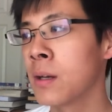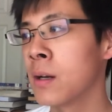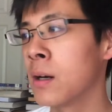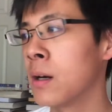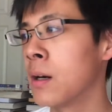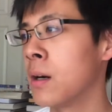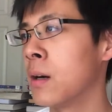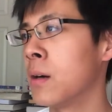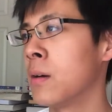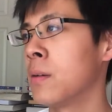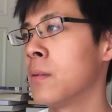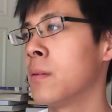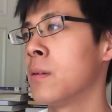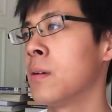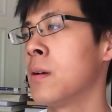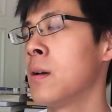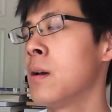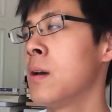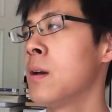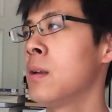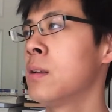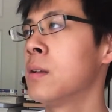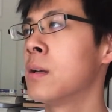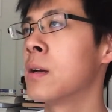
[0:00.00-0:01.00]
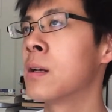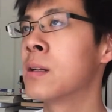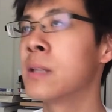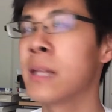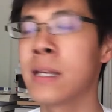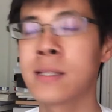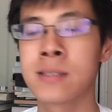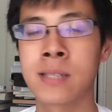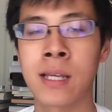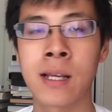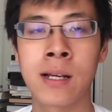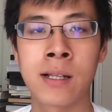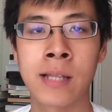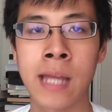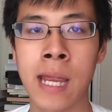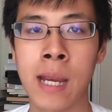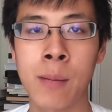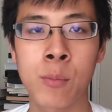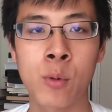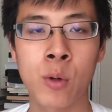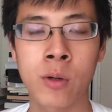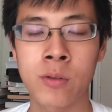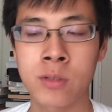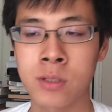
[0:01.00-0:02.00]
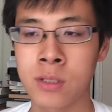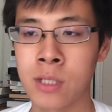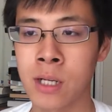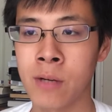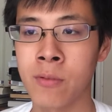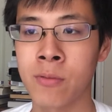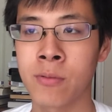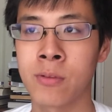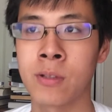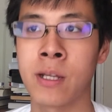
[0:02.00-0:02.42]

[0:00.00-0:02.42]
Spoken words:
the glitz and glamour of stuff